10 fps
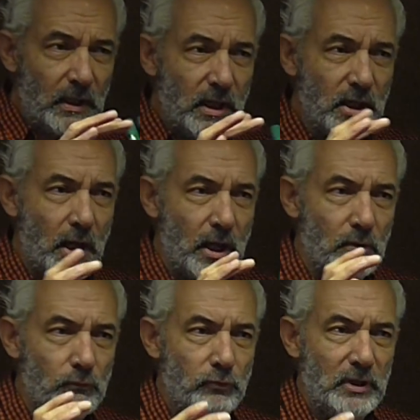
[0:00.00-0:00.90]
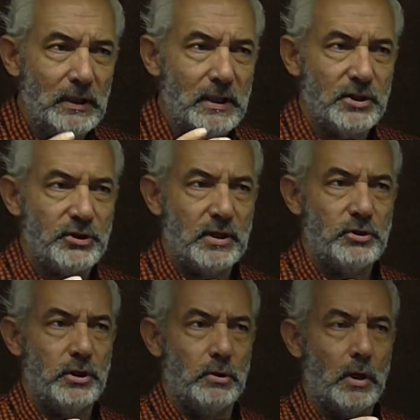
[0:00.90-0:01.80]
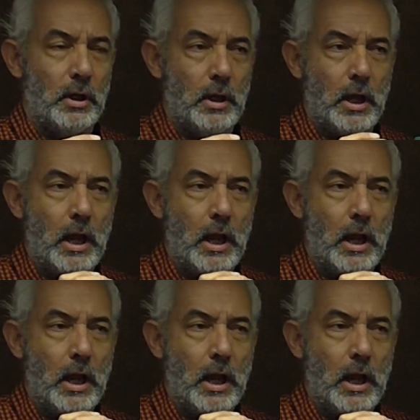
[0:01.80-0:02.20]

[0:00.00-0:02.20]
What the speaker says: It really is down to you.